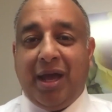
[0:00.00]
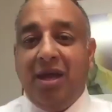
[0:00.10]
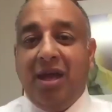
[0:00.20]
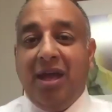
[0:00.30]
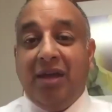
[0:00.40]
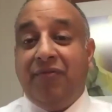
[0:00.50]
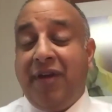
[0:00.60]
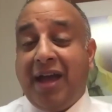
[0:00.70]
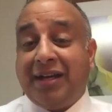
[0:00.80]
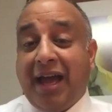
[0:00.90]
In
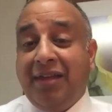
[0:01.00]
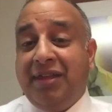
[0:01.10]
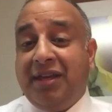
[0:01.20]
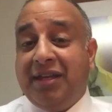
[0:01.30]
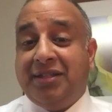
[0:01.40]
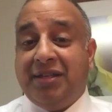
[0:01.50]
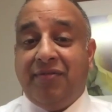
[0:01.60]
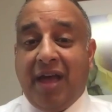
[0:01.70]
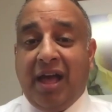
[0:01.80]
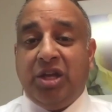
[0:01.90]
fact, I think it's
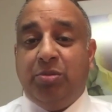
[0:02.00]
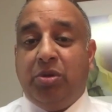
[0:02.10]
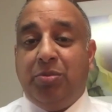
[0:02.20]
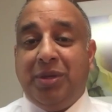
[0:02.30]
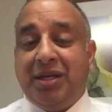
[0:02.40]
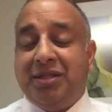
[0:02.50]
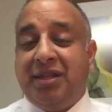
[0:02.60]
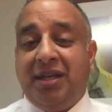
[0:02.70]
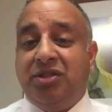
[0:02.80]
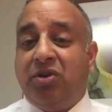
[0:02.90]
invaluable because
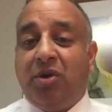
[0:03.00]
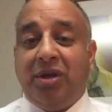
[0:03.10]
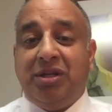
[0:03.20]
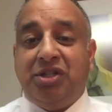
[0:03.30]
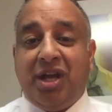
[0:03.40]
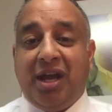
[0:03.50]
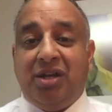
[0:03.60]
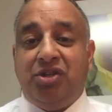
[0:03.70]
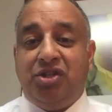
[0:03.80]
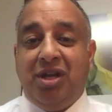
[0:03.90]
things are going to
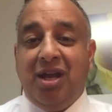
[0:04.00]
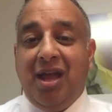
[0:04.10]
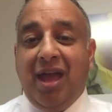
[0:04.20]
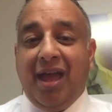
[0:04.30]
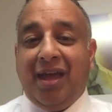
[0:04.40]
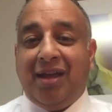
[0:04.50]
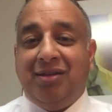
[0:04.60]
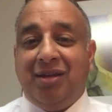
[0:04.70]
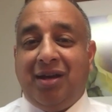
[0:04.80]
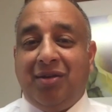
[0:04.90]
change and
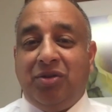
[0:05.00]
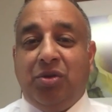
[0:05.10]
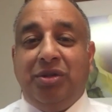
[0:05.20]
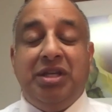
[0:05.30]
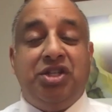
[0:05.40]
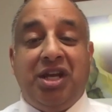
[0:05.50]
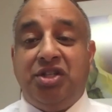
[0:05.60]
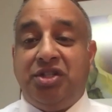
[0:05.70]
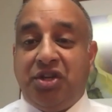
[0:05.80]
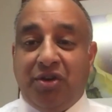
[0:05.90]
uh, you'll need
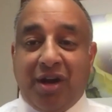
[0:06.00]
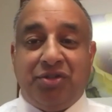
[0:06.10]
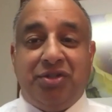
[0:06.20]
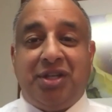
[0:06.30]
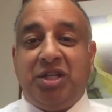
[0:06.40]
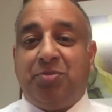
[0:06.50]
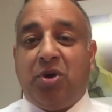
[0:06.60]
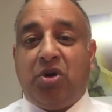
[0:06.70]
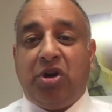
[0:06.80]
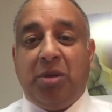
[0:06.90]
changes to your exercise
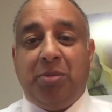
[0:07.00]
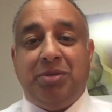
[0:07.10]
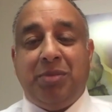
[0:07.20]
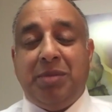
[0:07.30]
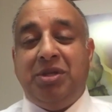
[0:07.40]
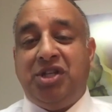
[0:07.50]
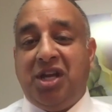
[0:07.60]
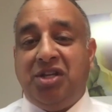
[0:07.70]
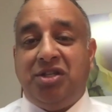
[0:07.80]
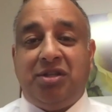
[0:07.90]
program and maybe
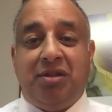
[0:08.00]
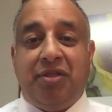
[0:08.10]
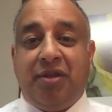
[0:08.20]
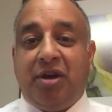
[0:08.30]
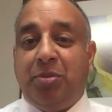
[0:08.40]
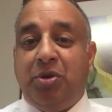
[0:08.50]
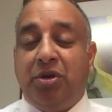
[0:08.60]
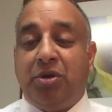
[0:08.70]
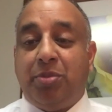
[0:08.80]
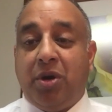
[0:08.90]
changes to the therapeutic
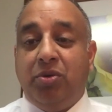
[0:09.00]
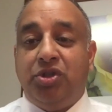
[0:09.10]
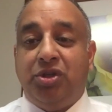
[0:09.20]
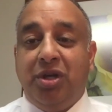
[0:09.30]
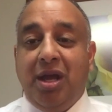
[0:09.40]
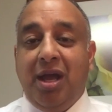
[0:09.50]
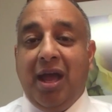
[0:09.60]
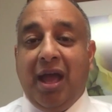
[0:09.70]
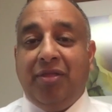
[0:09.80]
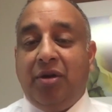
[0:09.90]
approach.
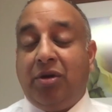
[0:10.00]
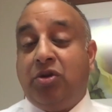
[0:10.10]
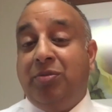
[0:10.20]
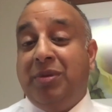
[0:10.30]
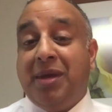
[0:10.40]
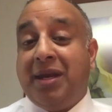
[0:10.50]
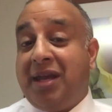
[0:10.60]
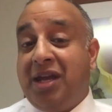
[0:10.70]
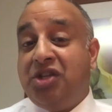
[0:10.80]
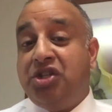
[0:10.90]
And there could be
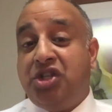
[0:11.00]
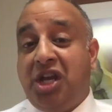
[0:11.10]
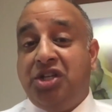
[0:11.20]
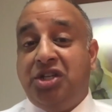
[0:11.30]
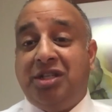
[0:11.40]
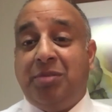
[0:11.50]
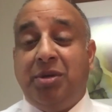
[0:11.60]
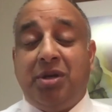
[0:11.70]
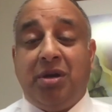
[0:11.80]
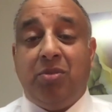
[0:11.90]
medication changes that
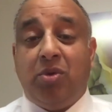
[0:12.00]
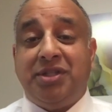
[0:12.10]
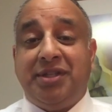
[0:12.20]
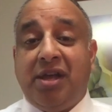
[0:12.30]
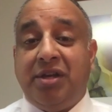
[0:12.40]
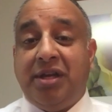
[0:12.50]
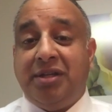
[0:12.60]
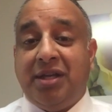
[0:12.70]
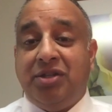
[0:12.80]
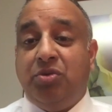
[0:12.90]
become more salient
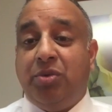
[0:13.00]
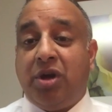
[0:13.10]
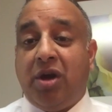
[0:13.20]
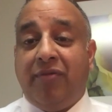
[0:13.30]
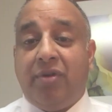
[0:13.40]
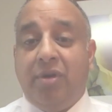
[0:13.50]
as you recover.